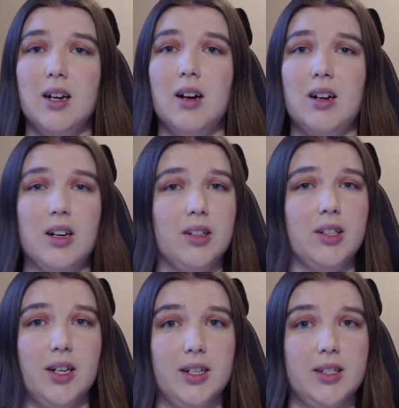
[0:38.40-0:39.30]

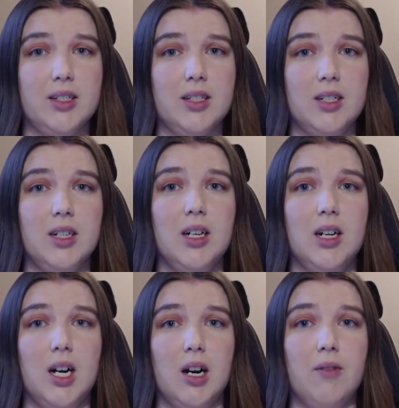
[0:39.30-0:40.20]
Ardents
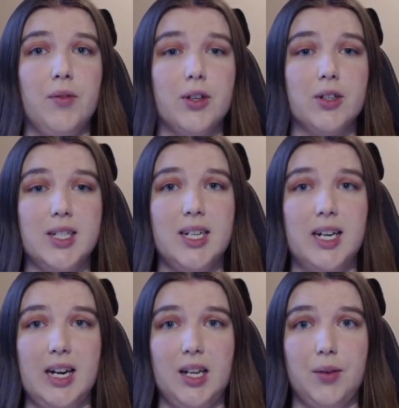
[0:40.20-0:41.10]
of
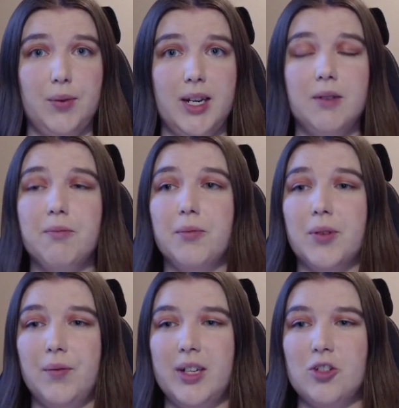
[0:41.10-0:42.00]
1393.
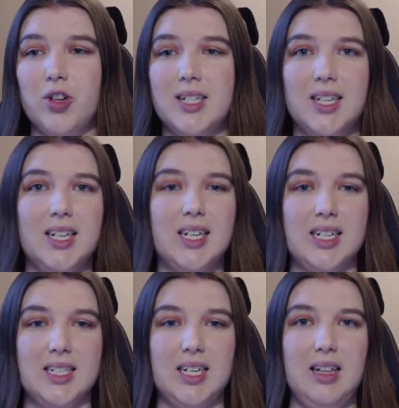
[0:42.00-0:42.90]
Roughly translated
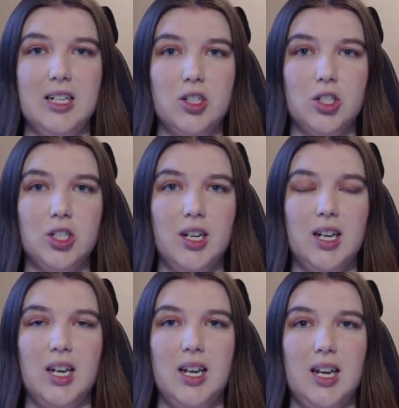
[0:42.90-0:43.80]
into English,
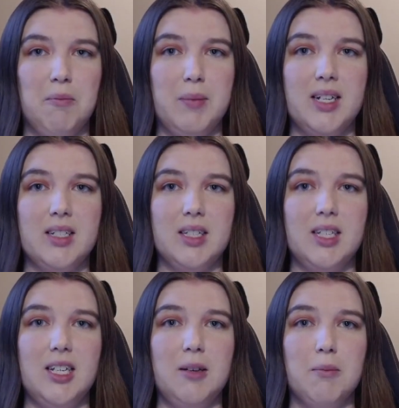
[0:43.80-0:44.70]
it means
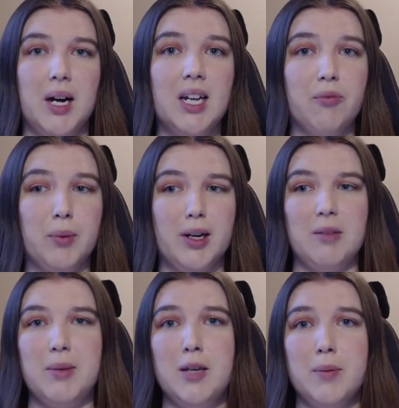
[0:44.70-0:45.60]
the Ball of
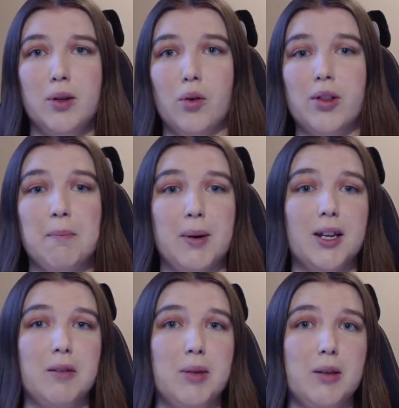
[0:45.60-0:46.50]
Burning People or the
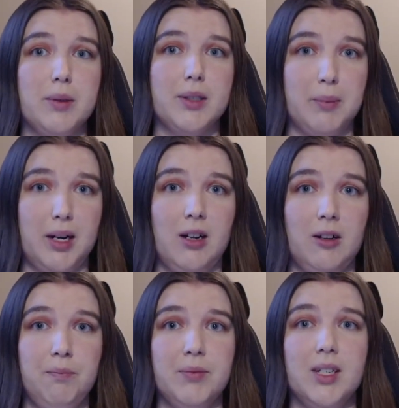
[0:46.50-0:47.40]
Burning People's
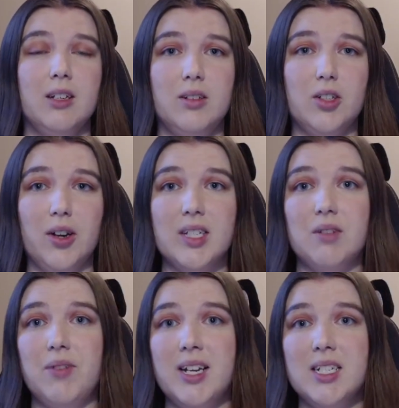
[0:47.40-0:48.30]
Ball. During this
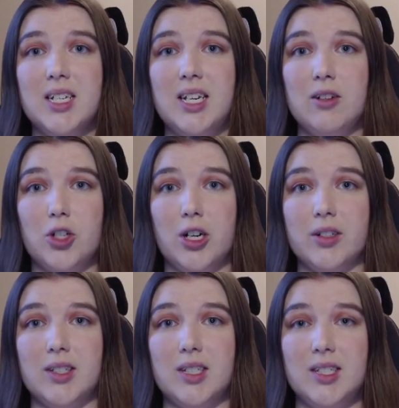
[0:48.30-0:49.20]
event, King
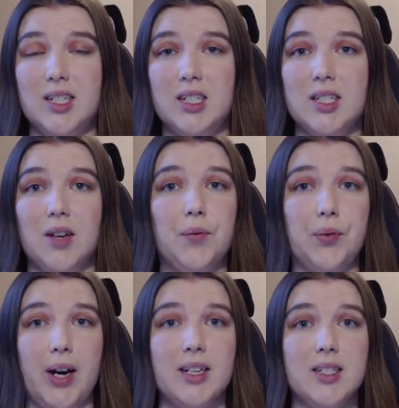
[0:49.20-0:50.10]
Charles VI of
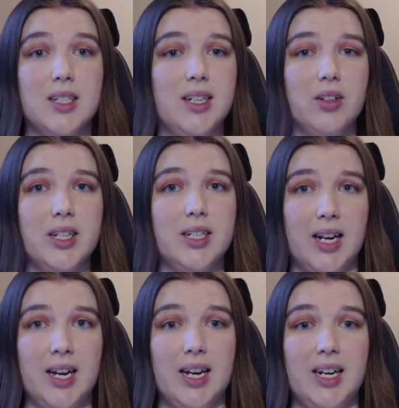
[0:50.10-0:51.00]
France nearly
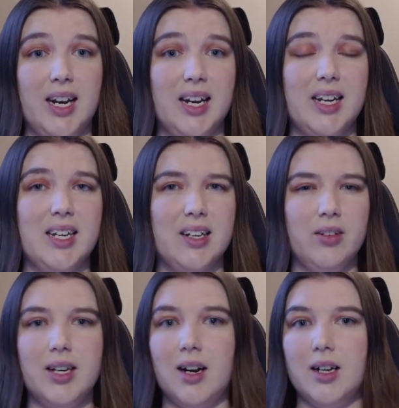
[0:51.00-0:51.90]
died, and it
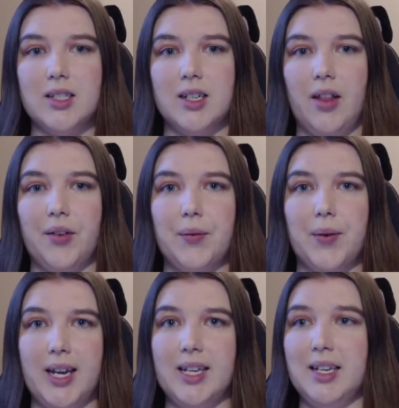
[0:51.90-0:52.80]
nearly caused another
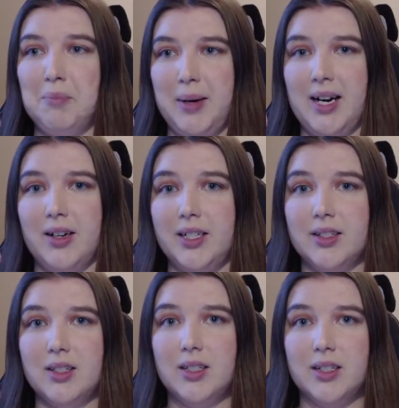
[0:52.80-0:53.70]
riot in
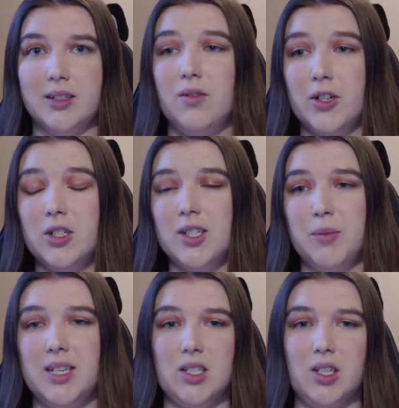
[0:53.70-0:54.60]
Paris. First, some
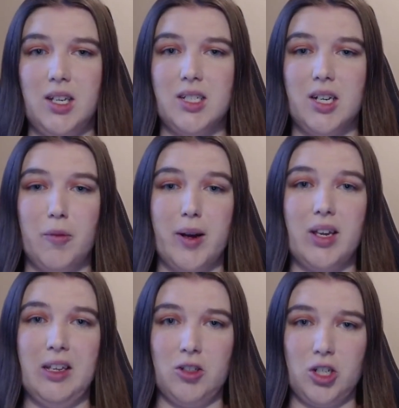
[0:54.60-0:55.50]
things you need to know about
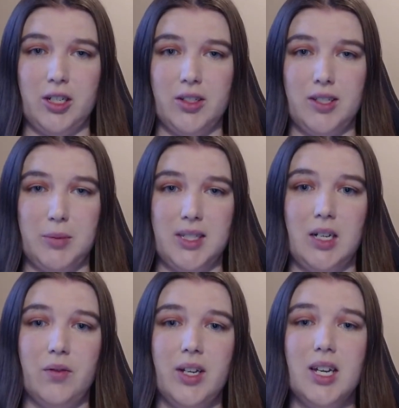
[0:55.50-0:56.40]
King Charles
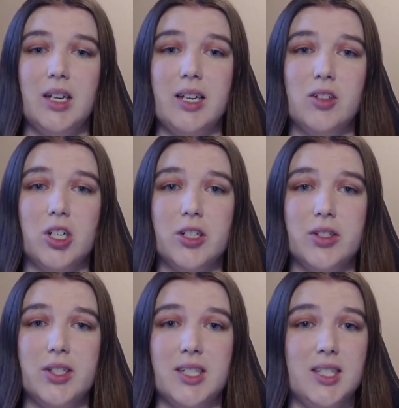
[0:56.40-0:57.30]
himself. King
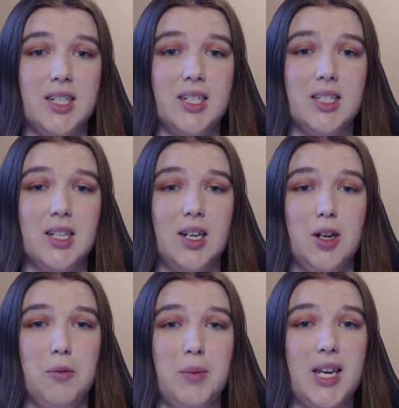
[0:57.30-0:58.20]
Charles VI
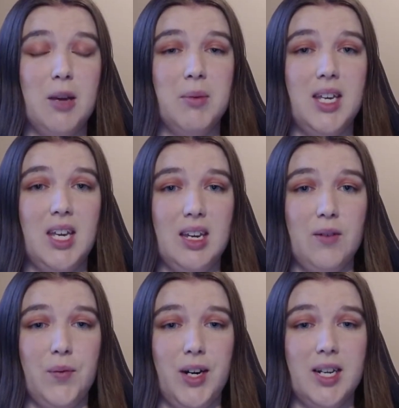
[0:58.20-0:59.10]
became King
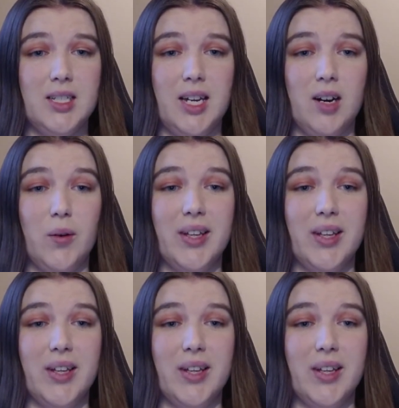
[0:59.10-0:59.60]
of France at only